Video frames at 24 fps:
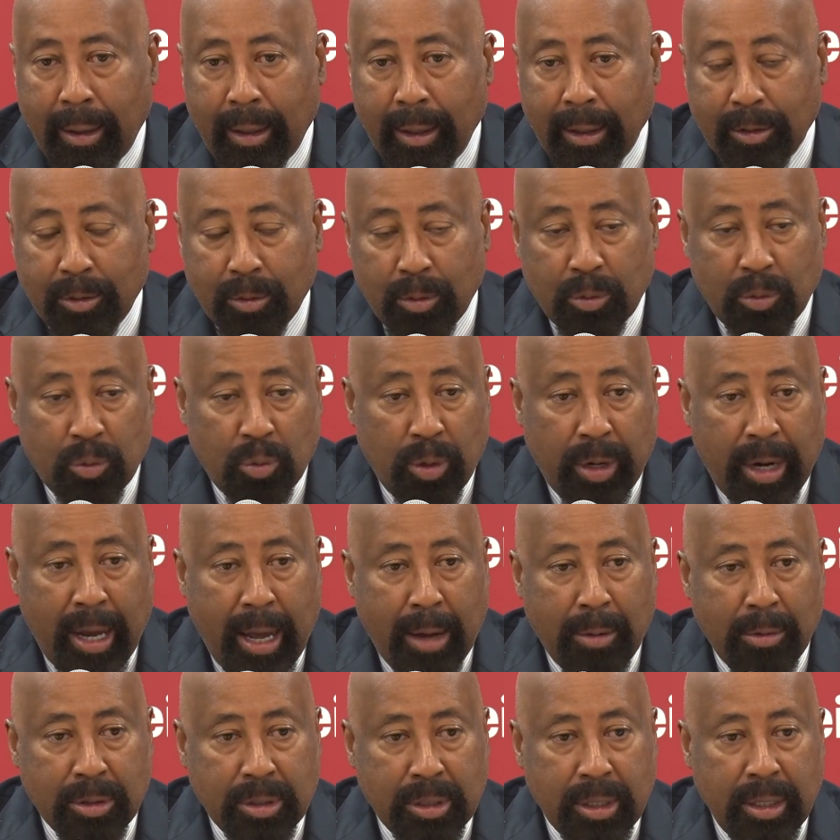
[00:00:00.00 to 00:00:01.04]
This was when
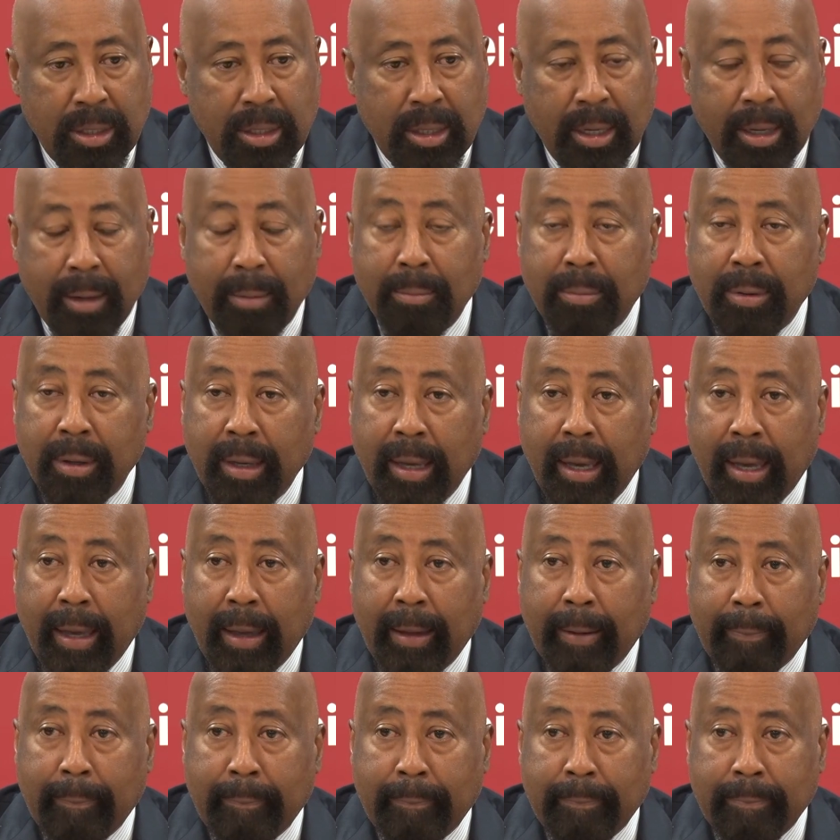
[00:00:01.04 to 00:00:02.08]
I was in the
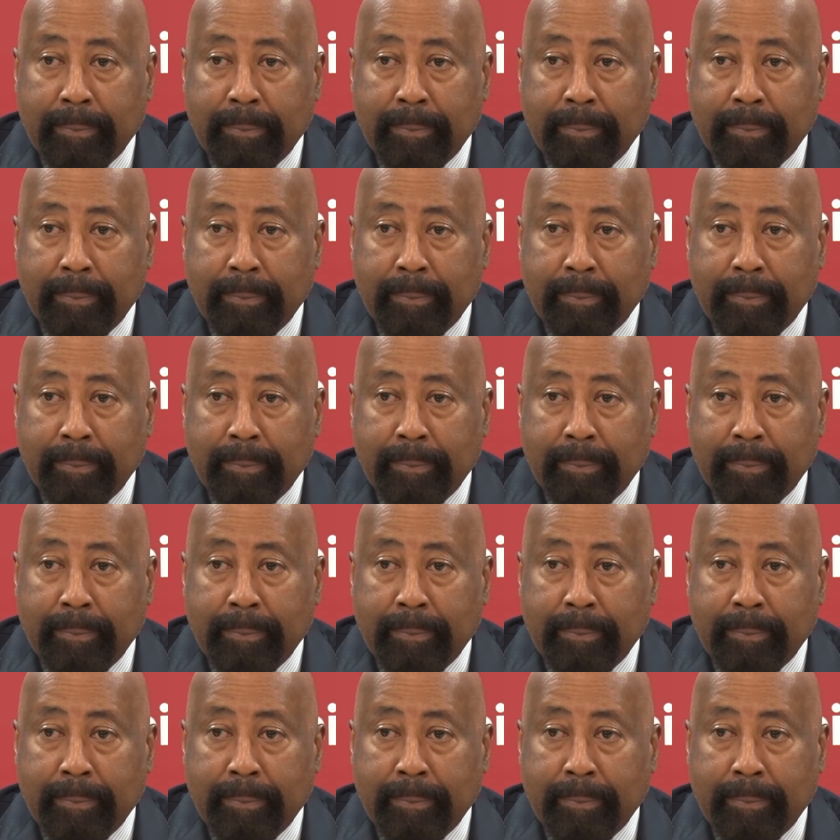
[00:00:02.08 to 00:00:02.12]
NBA.